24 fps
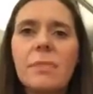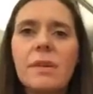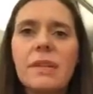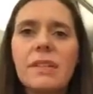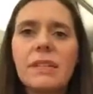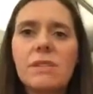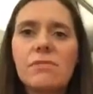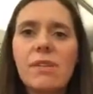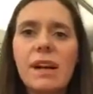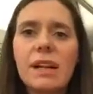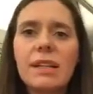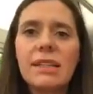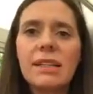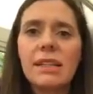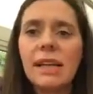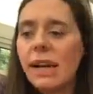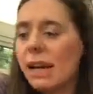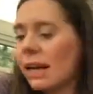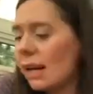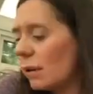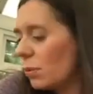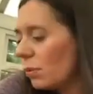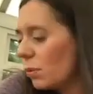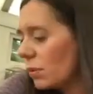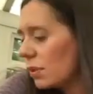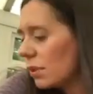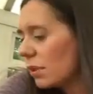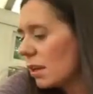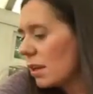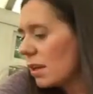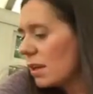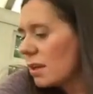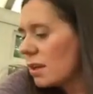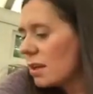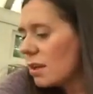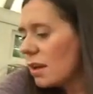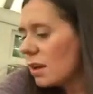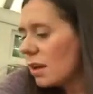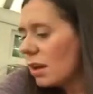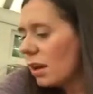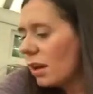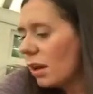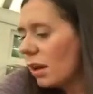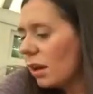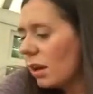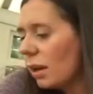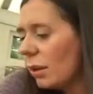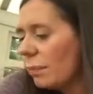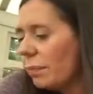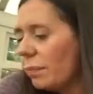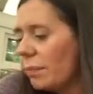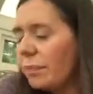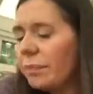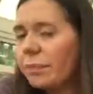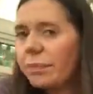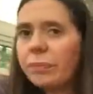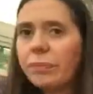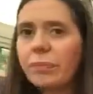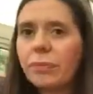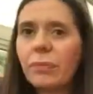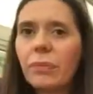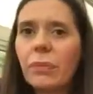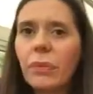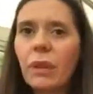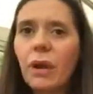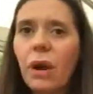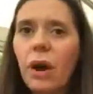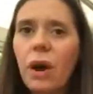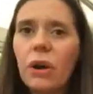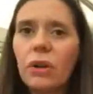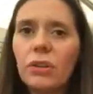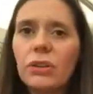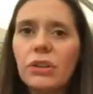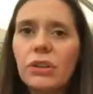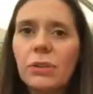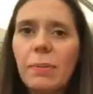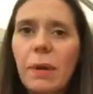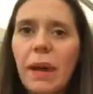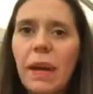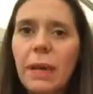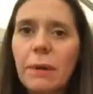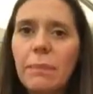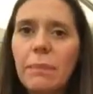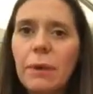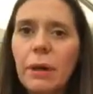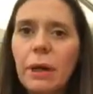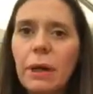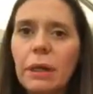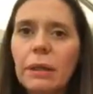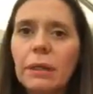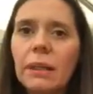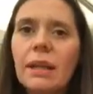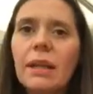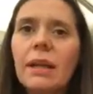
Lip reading: Mr. Ratty out onto paper.